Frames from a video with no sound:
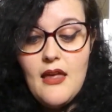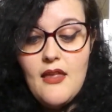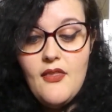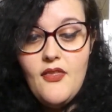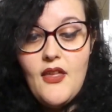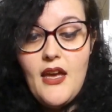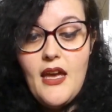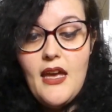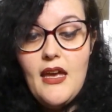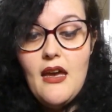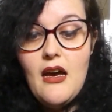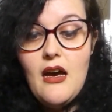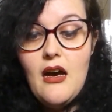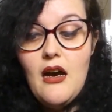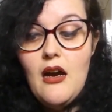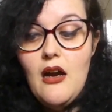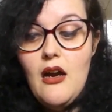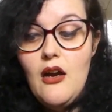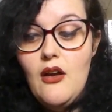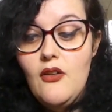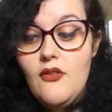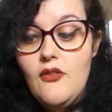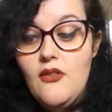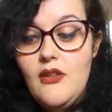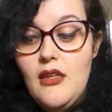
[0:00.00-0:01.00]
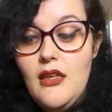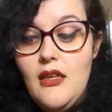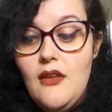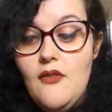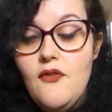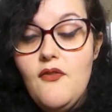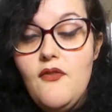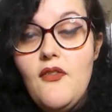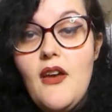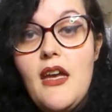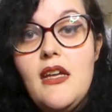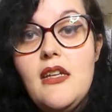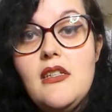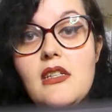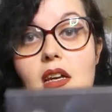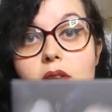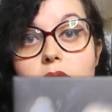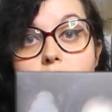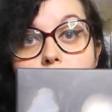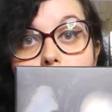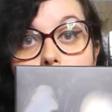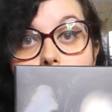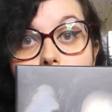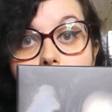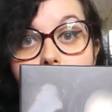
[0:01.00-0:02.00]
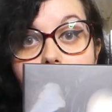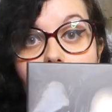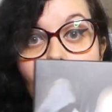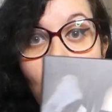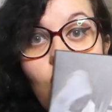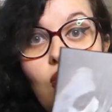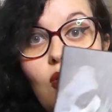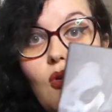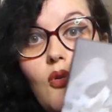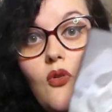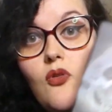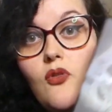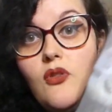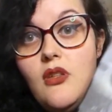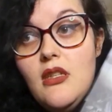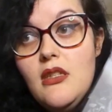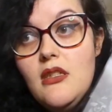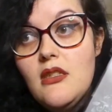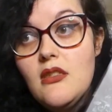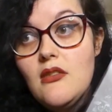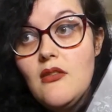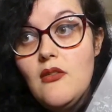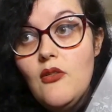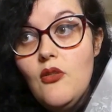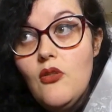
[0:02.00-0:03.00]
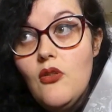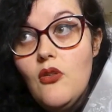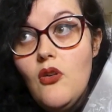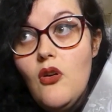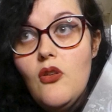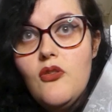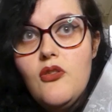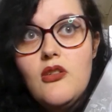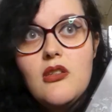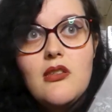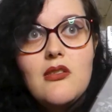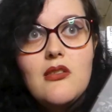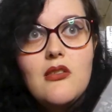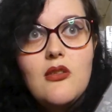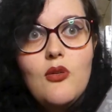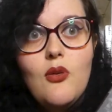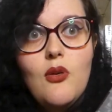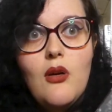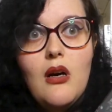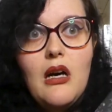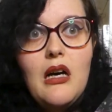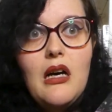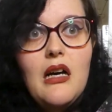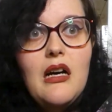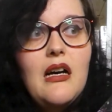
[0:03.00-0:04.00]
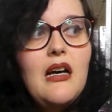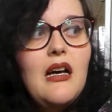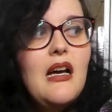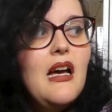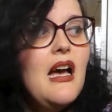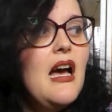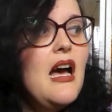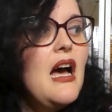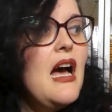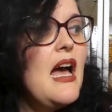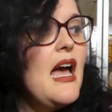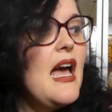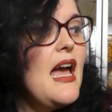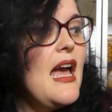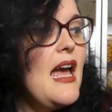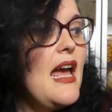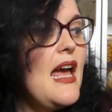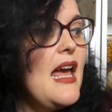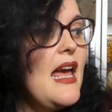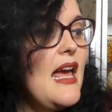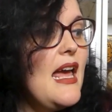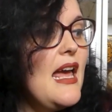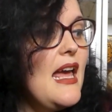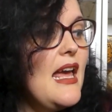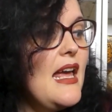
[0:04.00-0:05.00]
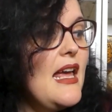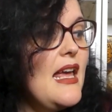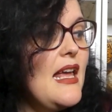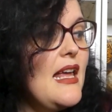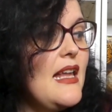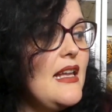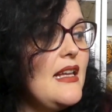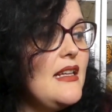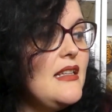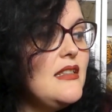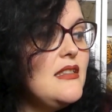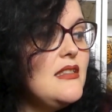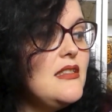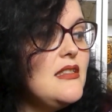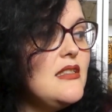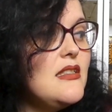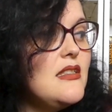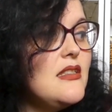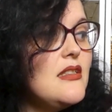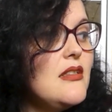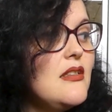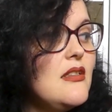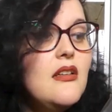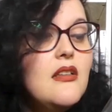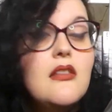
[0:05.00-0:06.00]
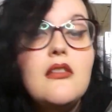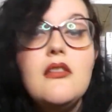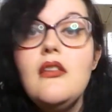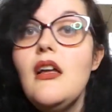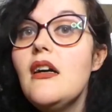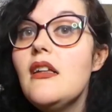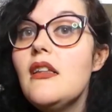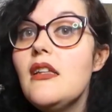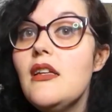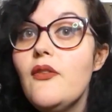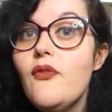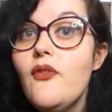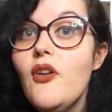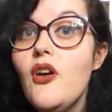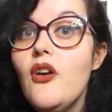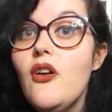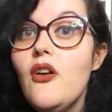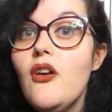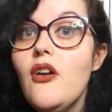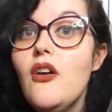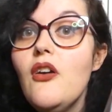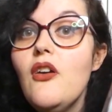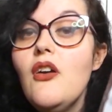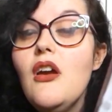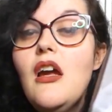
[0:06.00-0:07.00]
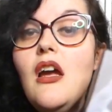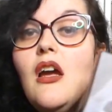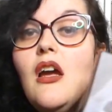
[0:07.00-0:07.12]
They are the Fey Devils, or the Slewer, and luckily for her,